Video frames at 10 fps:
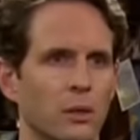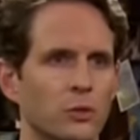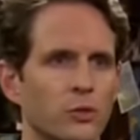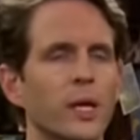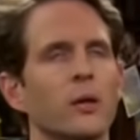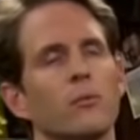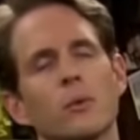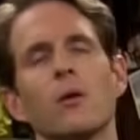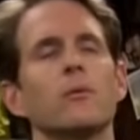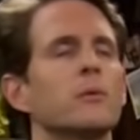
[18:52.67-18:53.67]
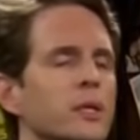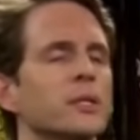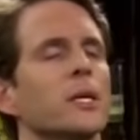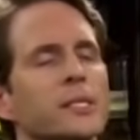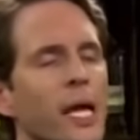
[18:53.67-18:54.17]
Trick you? No,
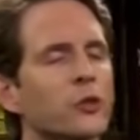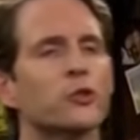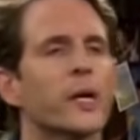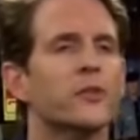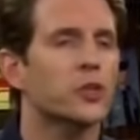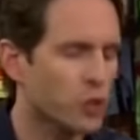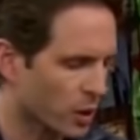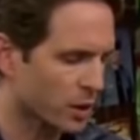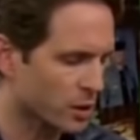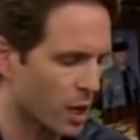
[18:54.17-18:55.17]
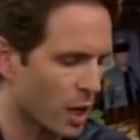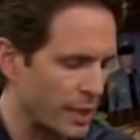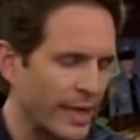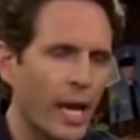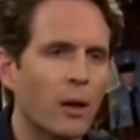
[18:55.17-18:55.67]
it's not a trick. The soda gun is clogged. I
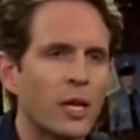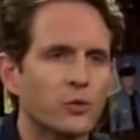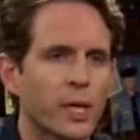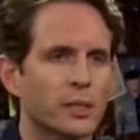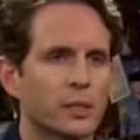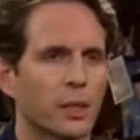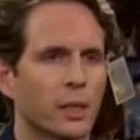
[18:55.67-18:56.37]
cannot make drinks.